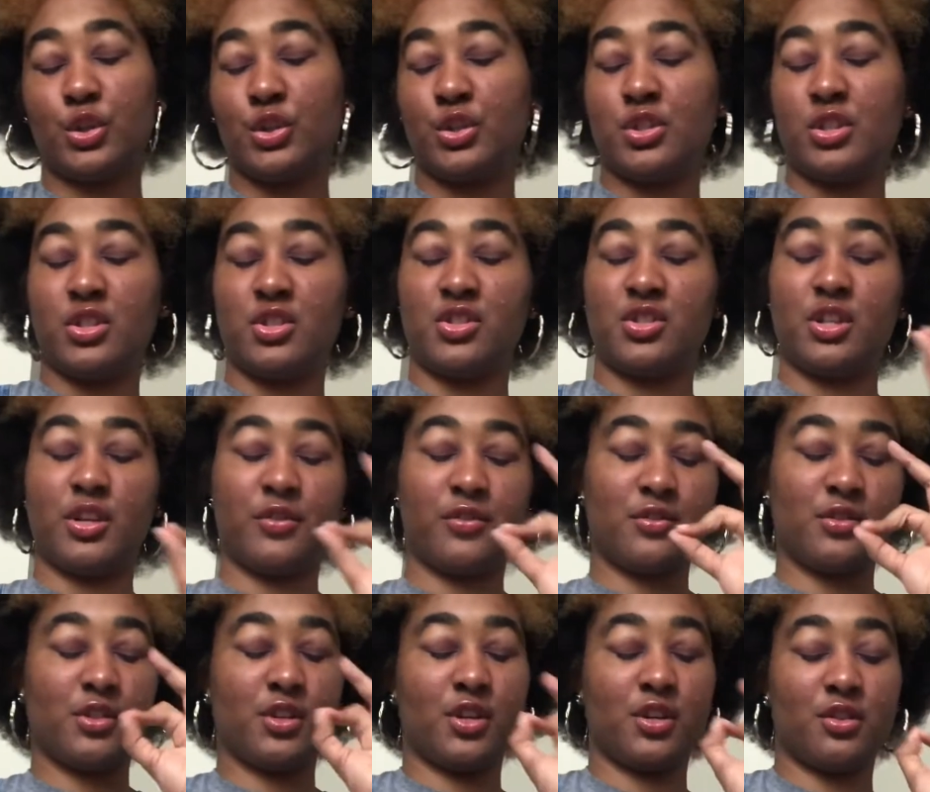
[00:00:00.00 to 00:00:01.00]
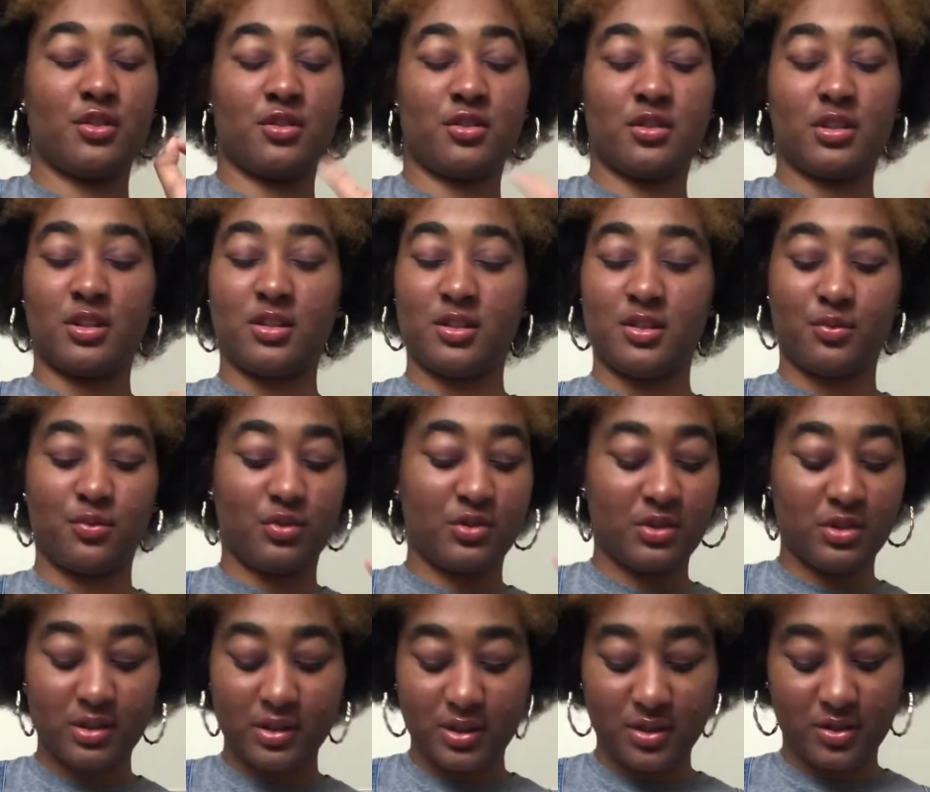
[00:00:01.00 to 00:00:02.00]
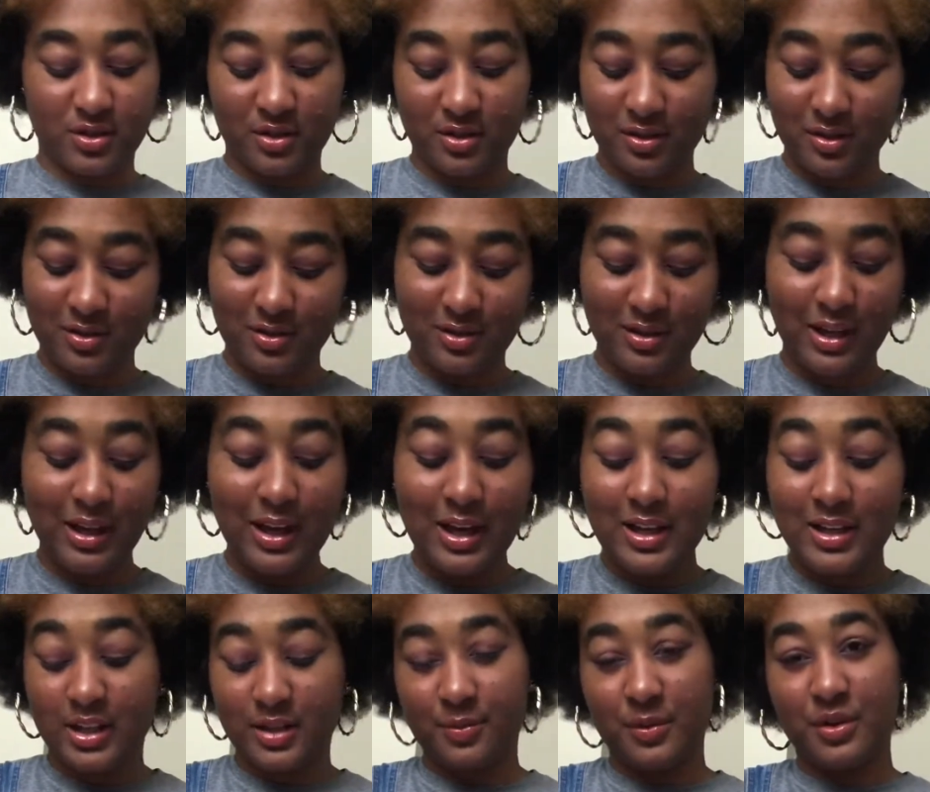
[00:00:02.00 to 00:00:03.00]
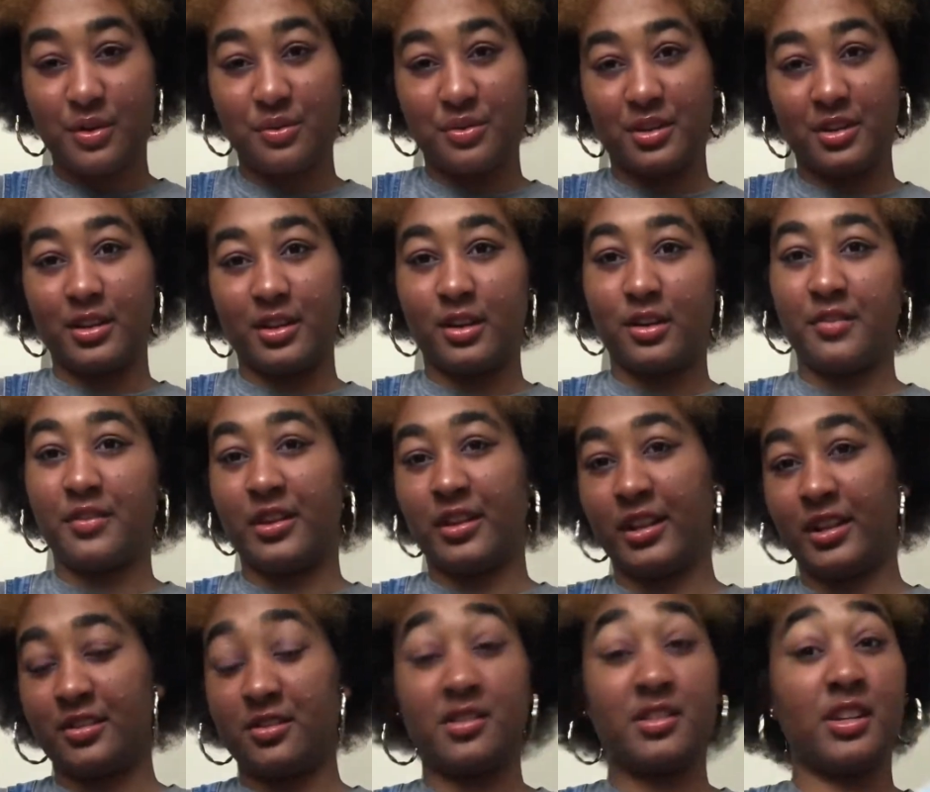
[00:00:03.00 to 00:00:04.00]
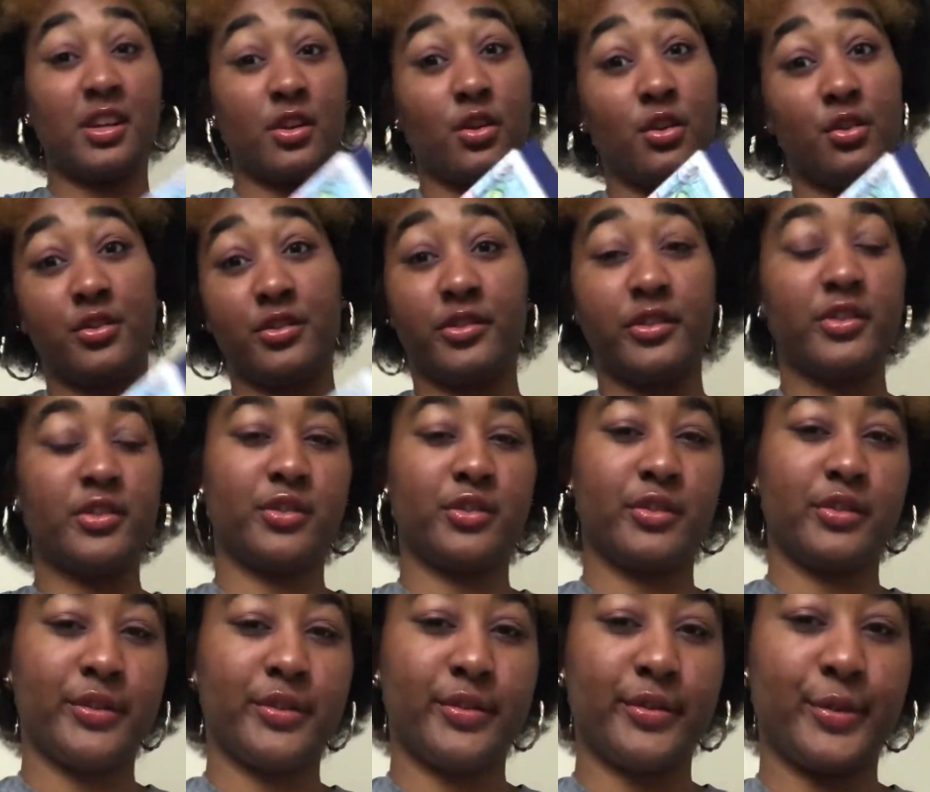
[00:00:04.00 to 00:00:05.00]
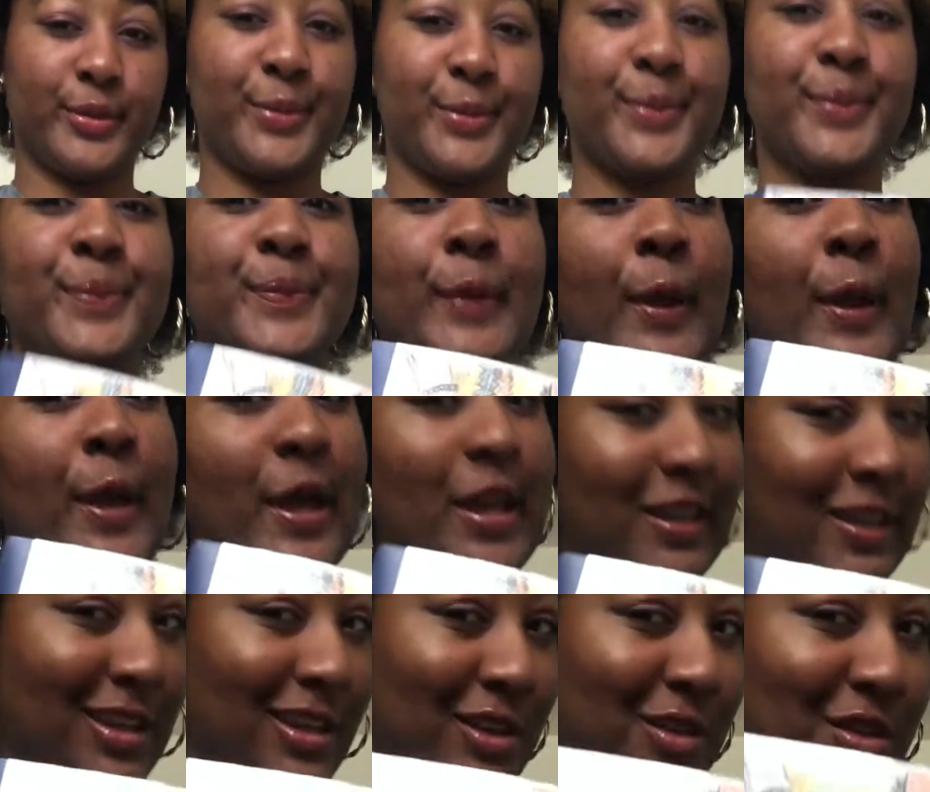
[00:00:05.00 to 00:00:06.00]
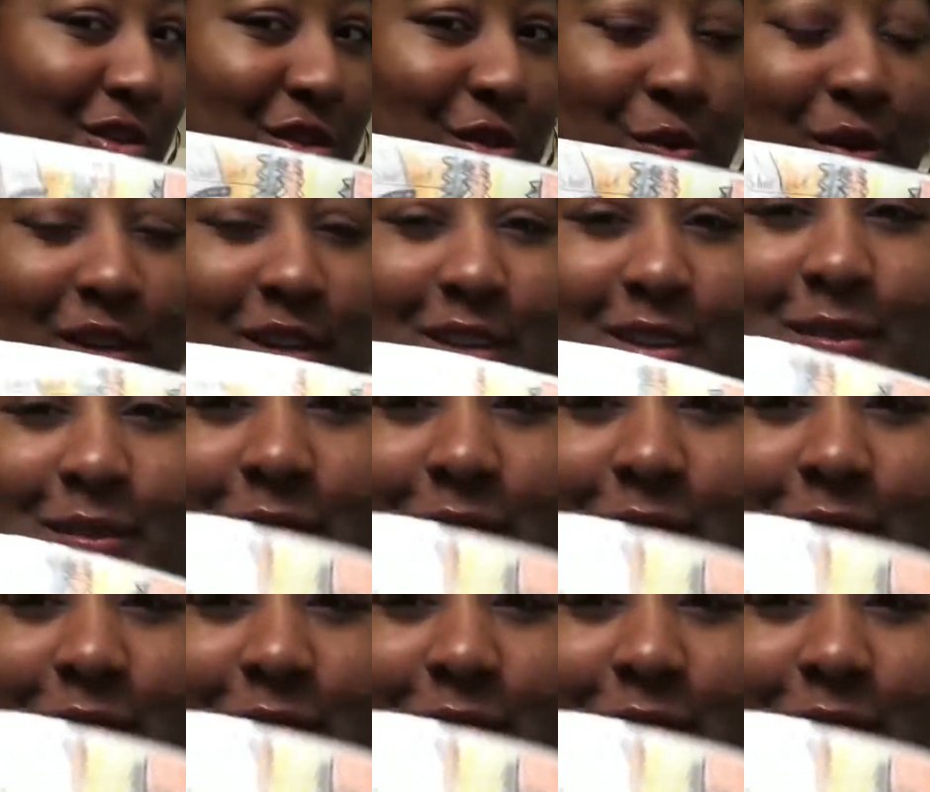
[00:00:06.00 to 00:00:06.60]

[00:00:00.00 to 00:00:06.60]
The chef's kiss, because it was delicious. That's my new thing now. If I like something, I call it delicious. So get used to it.